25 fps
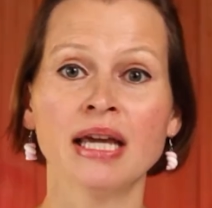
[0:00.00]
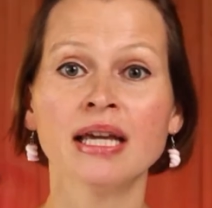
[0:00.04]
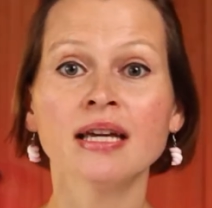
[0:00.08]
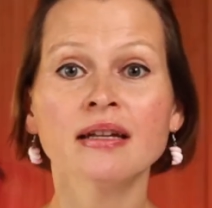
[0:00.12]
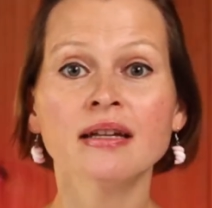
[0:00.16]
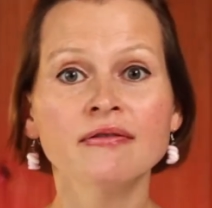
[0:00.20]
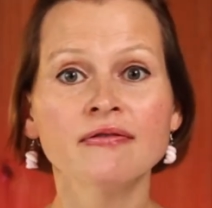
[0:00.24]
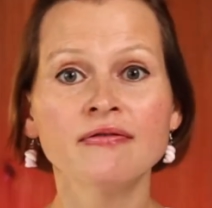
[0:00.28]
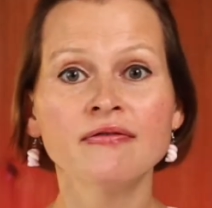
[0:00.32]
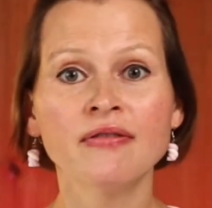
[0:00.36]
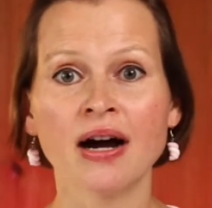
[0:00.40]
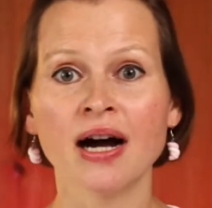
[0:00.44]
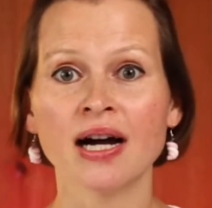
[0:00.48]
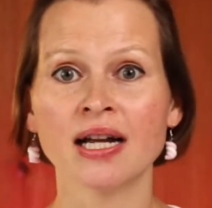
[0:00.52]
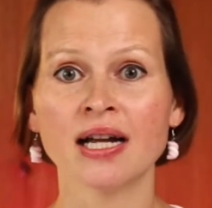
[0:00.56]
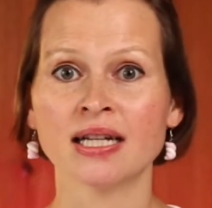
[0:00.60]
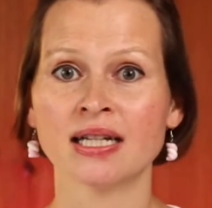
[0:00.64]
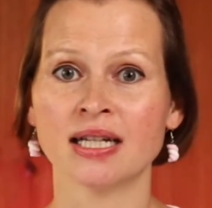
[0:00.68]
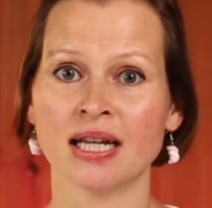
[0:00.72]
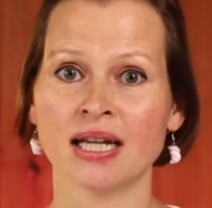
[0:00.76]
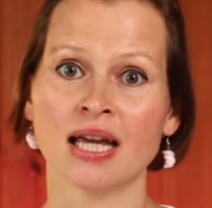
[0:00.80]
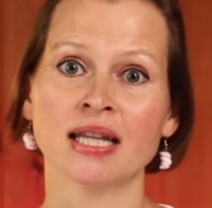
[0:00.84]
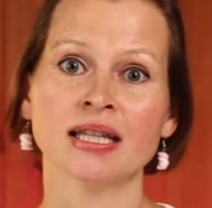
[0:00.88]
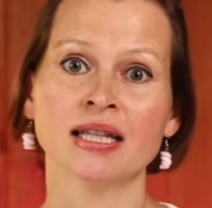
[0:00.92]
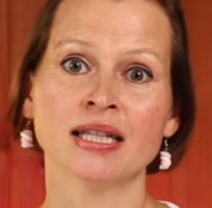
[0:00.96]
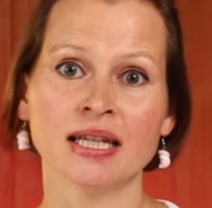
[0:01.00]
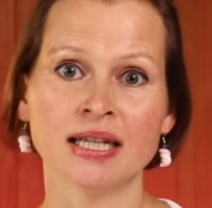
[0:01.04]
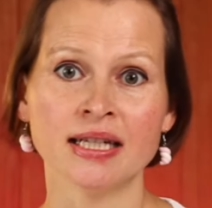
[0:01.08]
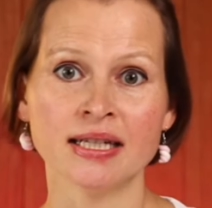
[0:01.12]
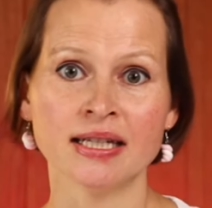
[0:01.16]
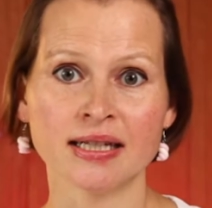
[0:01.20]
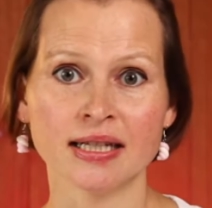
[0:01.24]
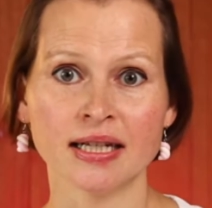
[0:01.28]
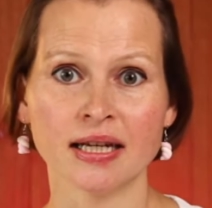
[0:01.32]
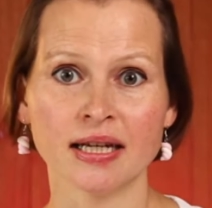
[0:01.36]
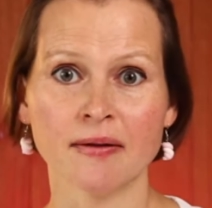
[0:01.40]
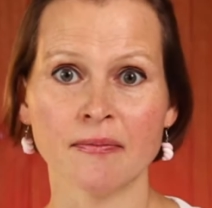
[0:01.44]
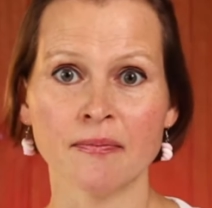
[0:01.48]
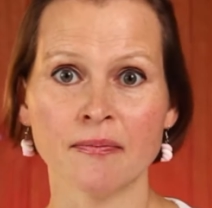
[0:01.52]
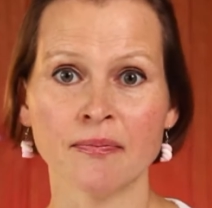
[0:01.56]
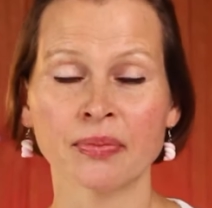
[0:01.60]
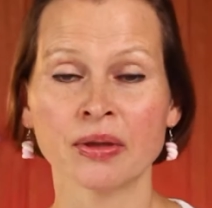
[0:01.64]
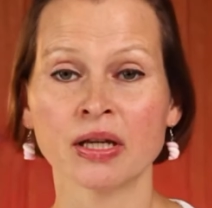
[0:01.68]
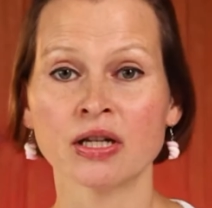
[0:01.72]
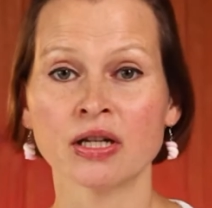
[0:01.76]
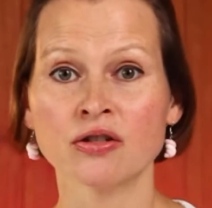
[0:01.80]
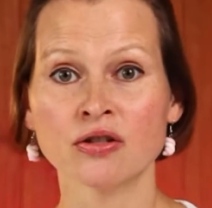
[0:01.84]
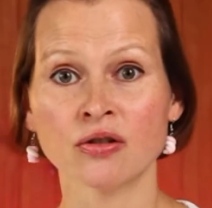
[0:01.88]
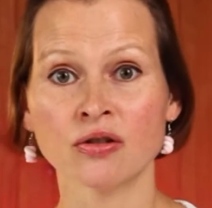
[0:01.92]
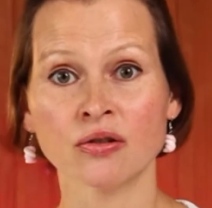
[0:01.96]
it fun and easy.
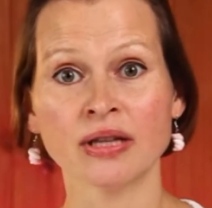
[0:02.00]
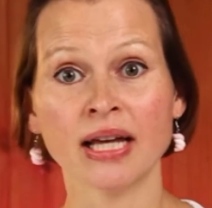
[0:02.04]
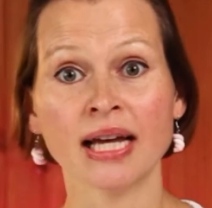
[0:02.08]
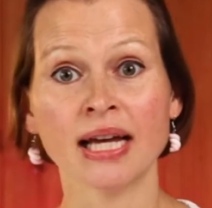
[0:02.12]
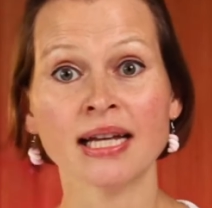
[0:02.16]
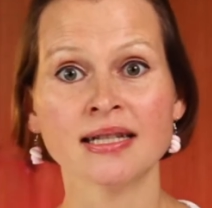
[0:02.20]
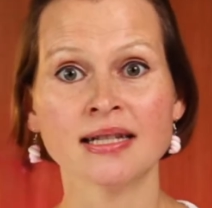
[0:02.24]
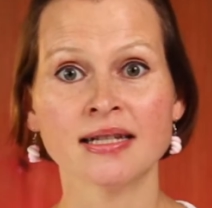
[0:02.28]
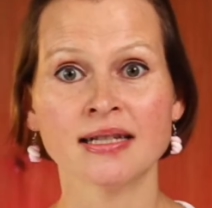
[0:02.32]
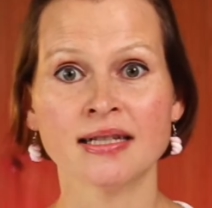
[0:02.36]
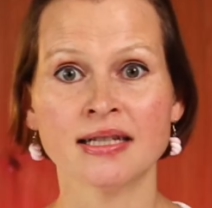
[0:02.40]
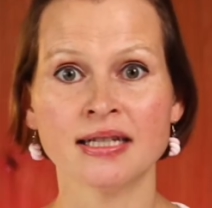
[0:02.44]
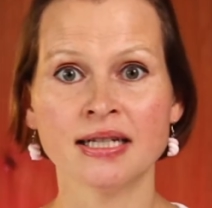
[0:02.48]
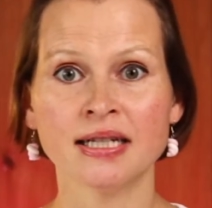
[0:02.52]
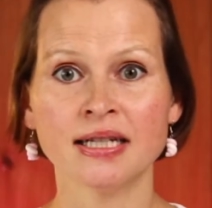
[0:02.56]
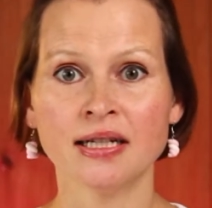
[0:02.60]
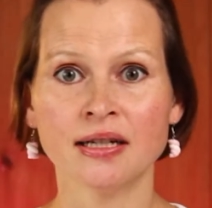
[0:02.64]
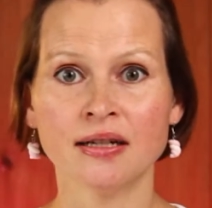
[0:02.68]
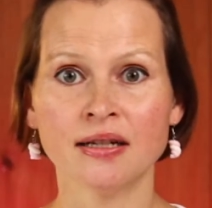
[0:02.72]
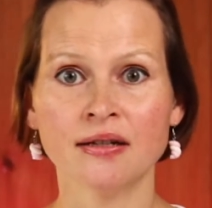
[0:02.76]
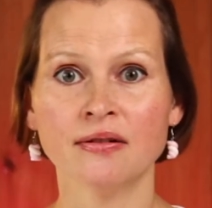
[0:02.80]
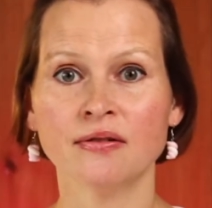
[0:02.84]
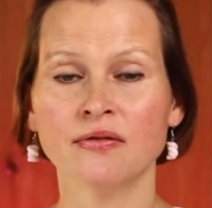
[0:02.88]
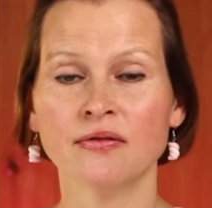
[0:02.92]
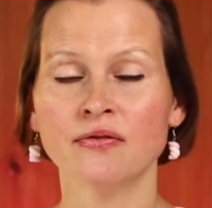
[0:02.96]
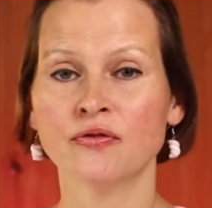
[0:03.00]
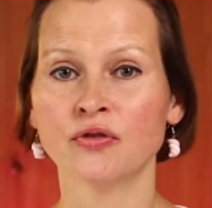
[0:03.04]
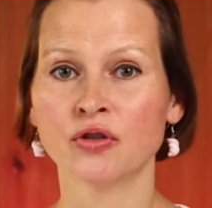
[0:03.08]
So that's D for